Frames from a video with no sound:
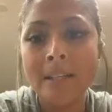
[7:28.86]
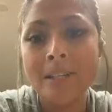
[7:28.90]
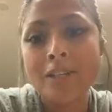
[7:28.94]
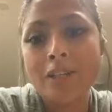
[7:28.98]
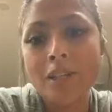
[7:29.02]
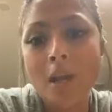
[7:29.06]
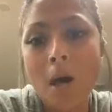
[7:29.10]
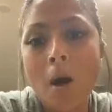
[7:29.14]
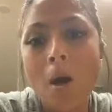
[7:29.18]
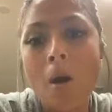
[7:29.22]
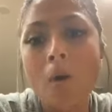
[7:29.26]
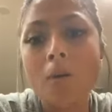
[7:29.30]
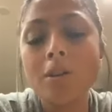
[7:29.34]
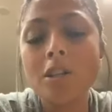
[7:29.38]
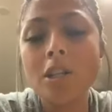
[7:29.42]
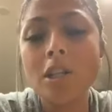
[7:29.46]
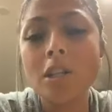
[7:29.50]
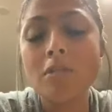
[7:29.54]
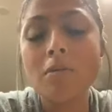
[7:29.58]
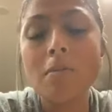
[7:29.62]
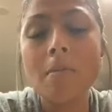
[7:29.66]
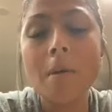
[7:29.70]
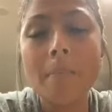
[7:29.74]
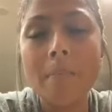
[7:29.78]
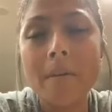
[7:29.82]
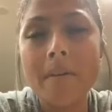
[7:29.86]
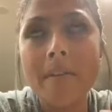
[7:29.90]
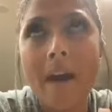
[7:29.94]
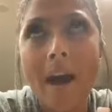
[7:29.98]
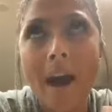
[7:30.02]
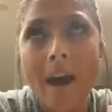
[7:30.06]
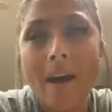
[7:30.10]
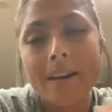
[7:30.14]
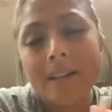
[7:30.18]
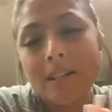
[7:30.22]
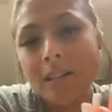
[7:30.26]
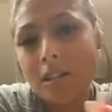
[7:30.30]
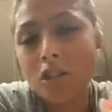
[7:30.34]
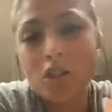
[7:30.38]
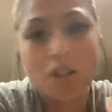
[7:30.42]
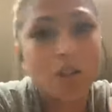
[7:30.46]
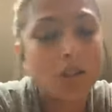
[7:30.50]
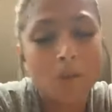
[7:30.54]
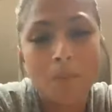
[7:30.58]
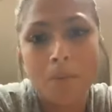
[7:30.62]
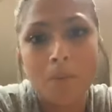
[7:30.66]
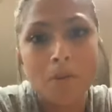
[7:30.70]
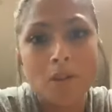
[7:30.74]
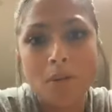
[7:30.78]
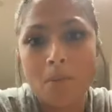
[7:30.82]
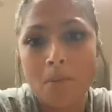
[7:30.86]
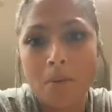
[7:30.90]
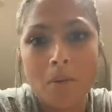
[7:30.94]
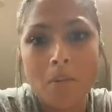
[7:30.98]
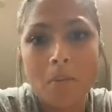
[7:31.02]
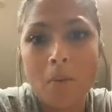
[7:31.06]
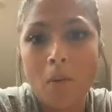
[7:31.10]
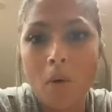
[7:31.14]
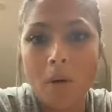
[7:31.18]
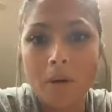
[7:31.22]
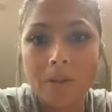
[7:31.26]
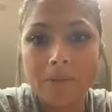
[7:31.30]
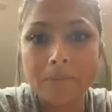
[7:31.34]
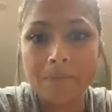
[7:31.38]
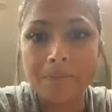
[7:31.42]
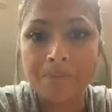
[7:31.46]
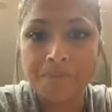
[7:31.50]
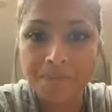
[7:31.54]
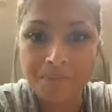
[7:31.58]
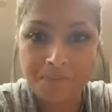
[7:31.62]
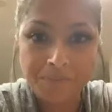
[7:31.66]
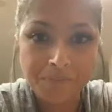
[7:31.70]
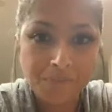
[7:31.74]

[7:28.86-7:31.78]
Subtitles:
So just remember that because it's super, super important.